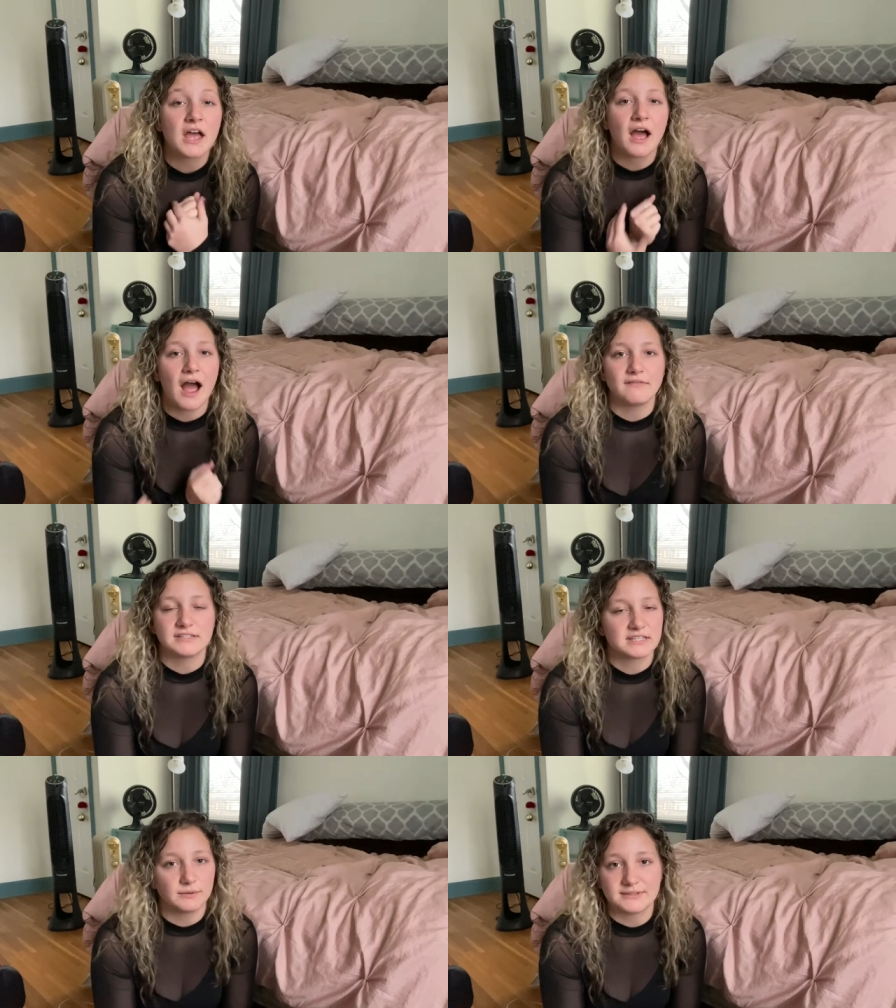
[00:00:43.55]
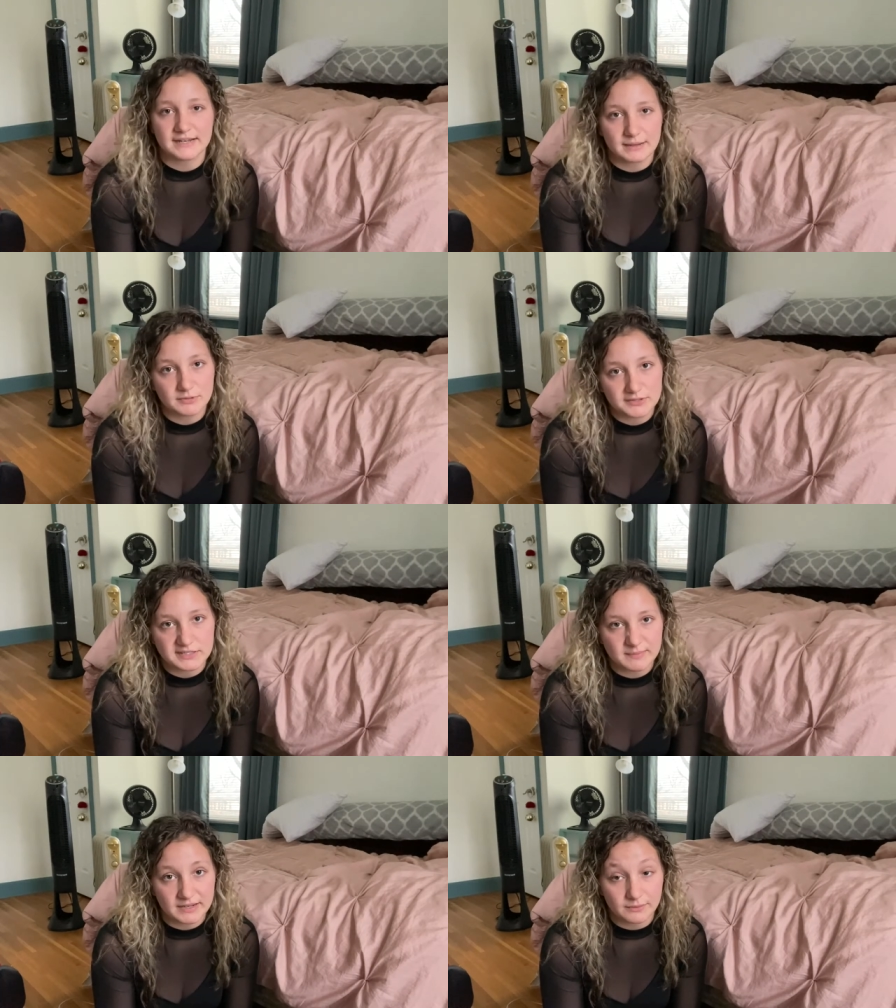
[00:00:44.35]
Obviously, I wasn't able to
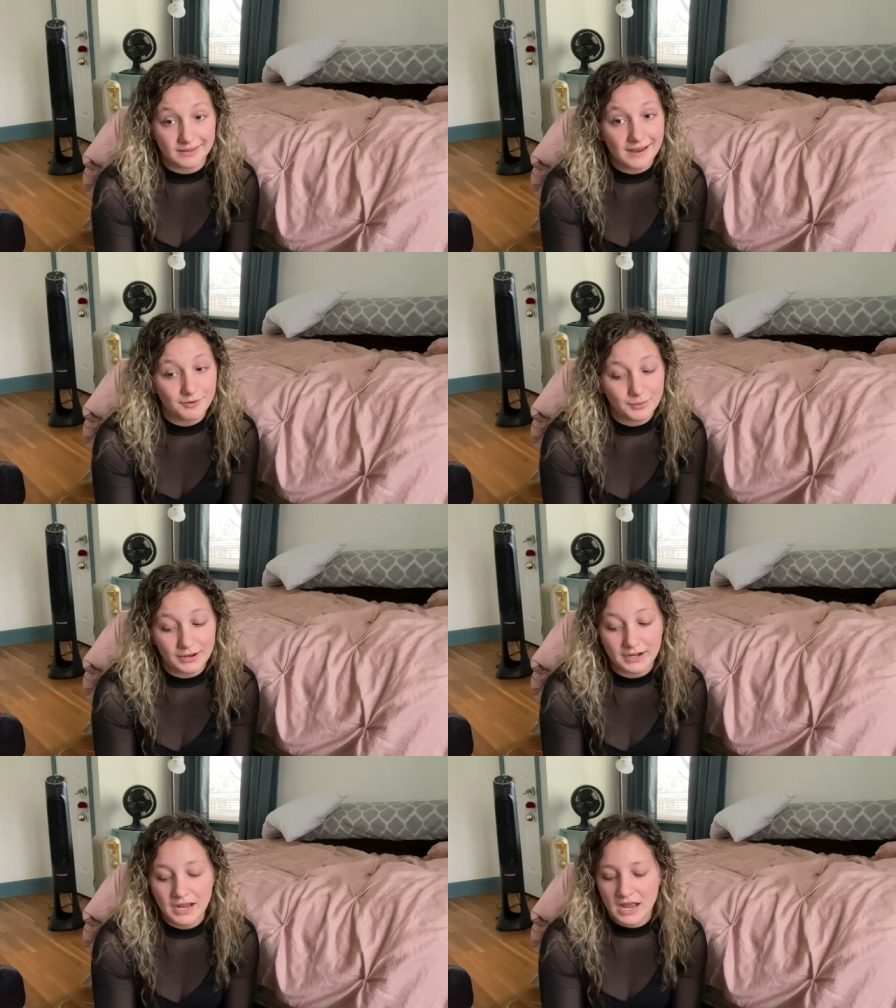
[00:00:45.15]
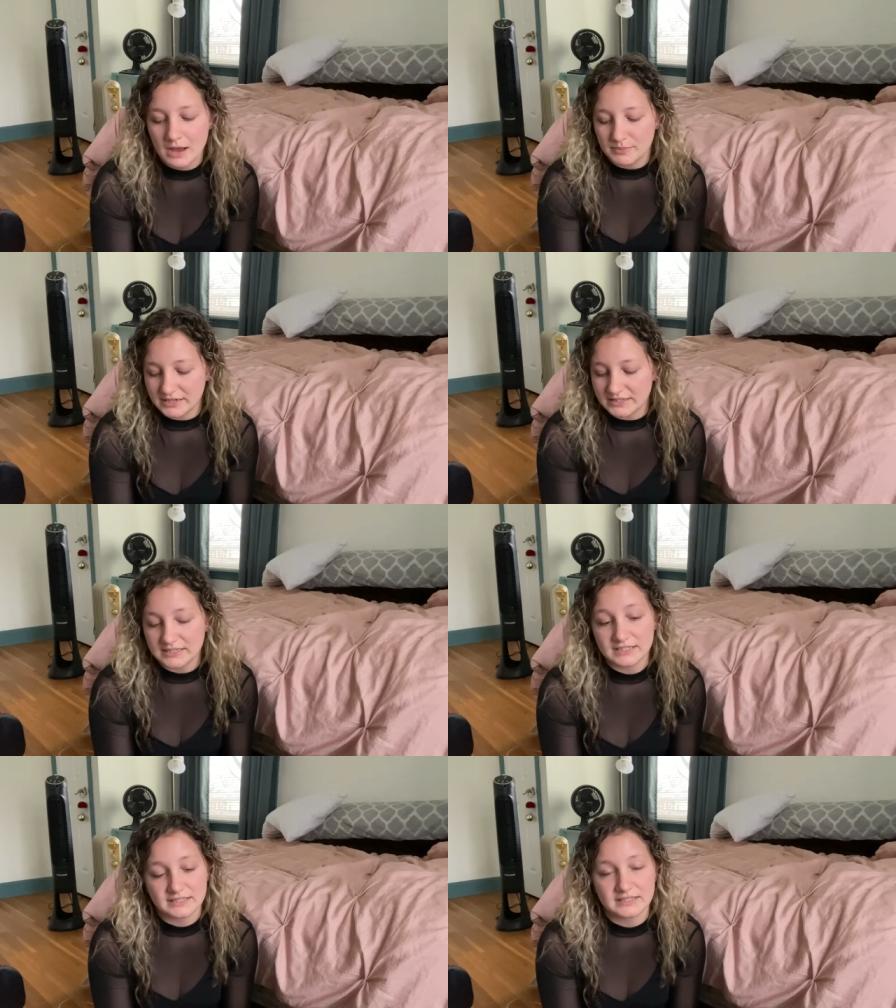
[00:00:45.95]
spend it with everyone, but I did get
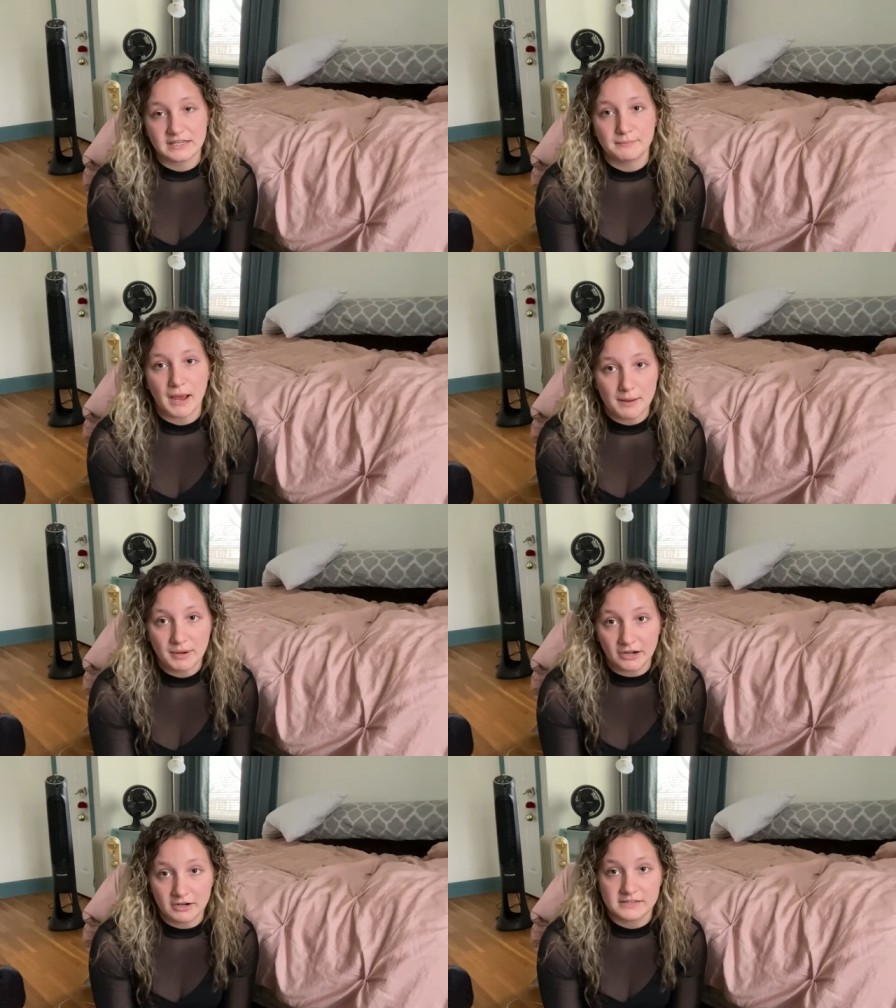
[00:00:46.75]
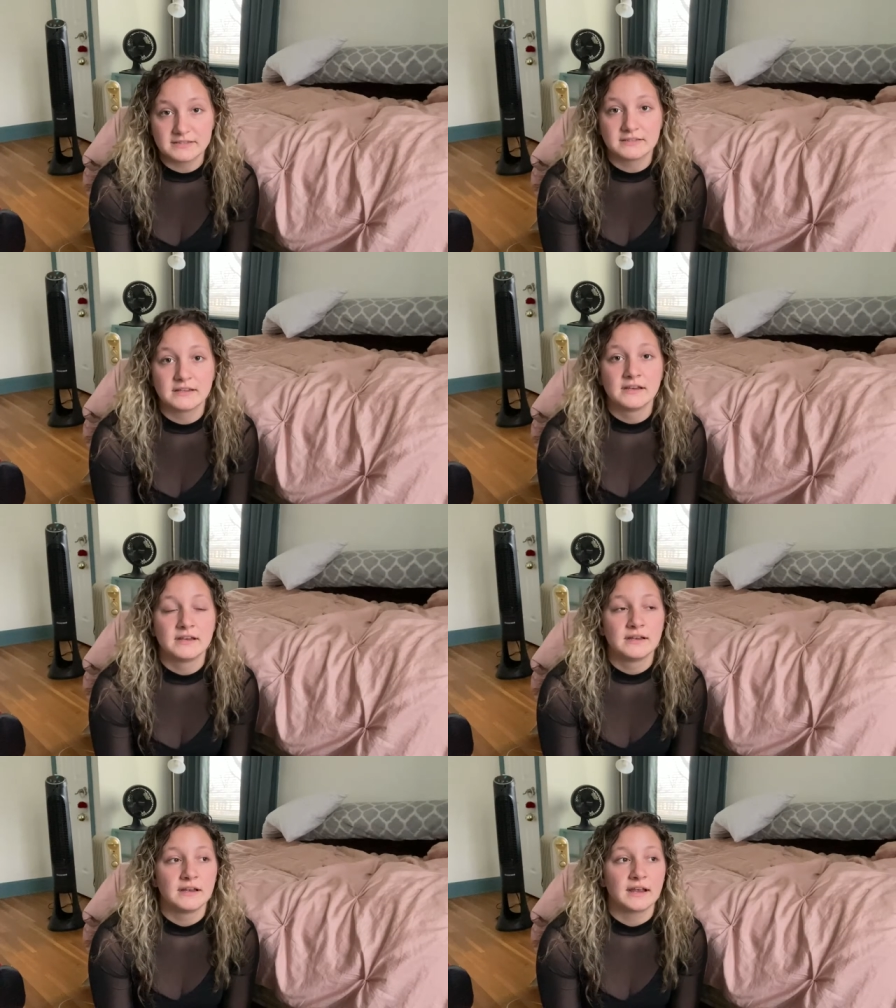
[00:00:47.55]
to see my parents
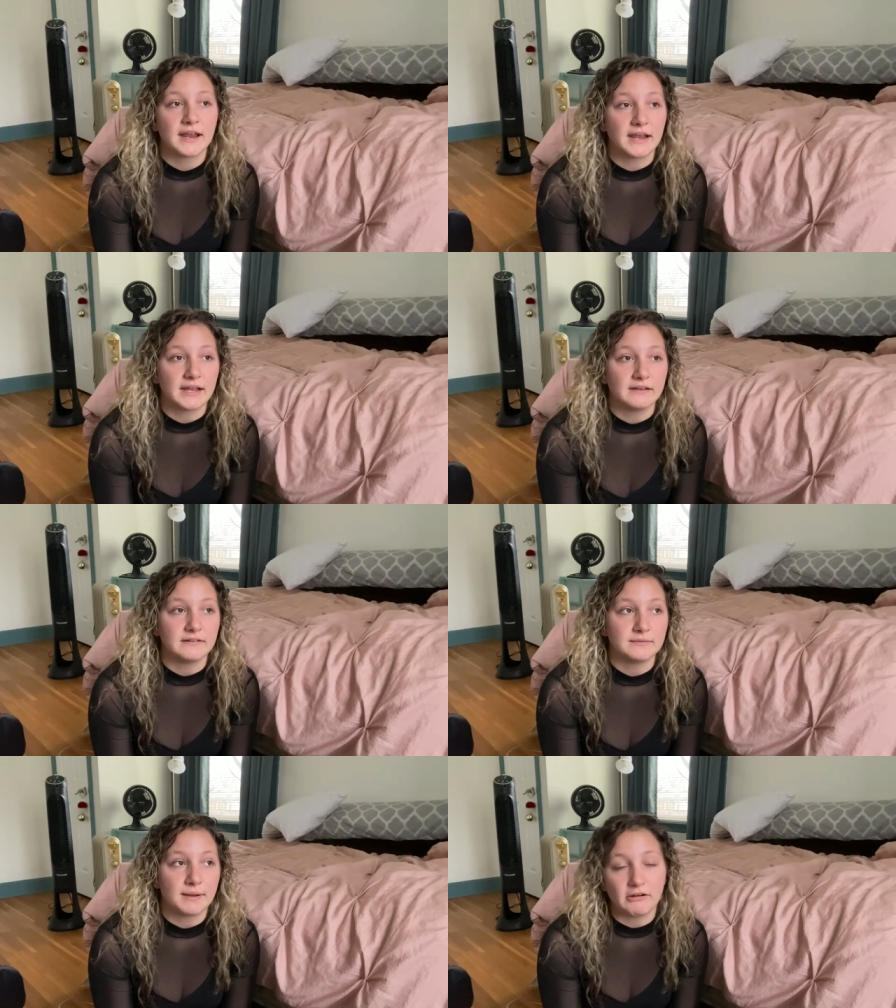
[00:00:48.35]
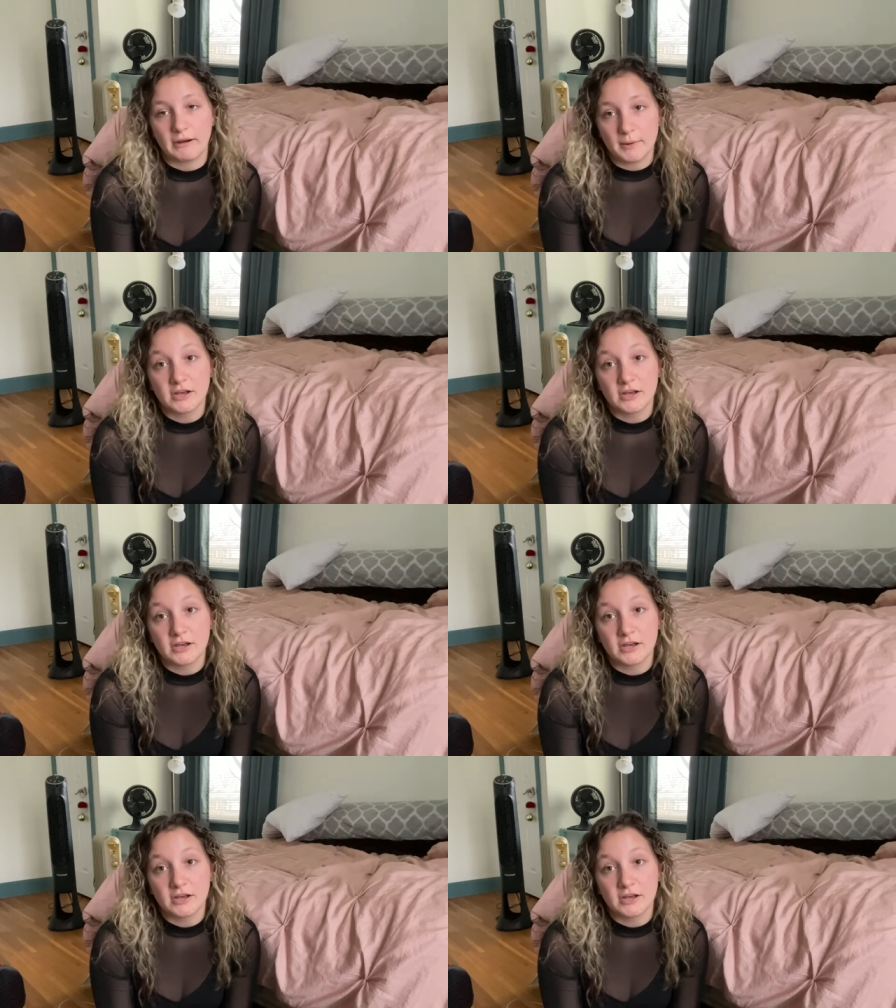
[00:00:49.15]
and my grandma.